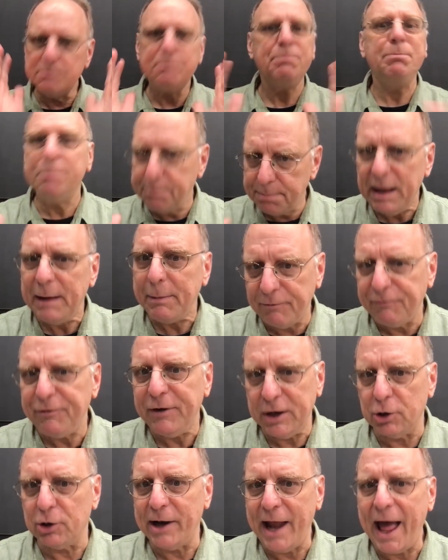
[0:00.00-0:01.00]
People
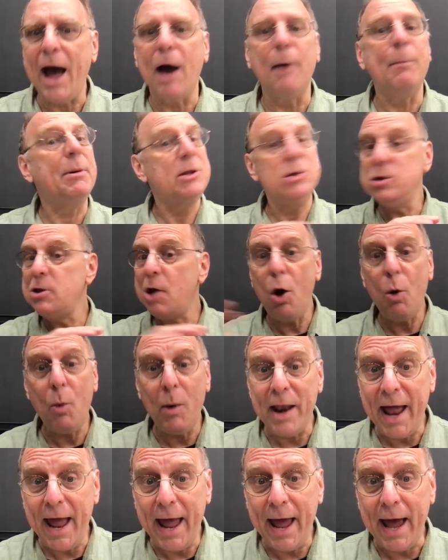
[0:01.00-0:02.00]
figure it out, but no one
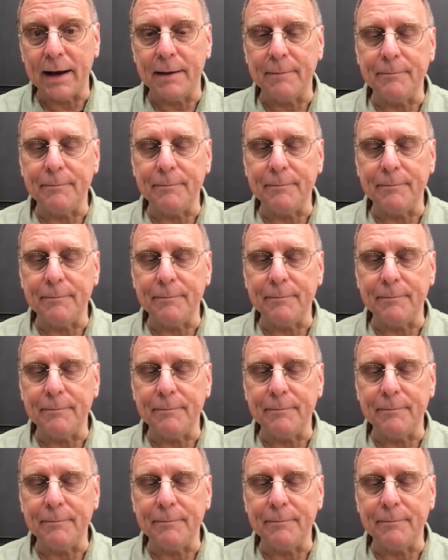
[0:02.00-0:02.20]
had.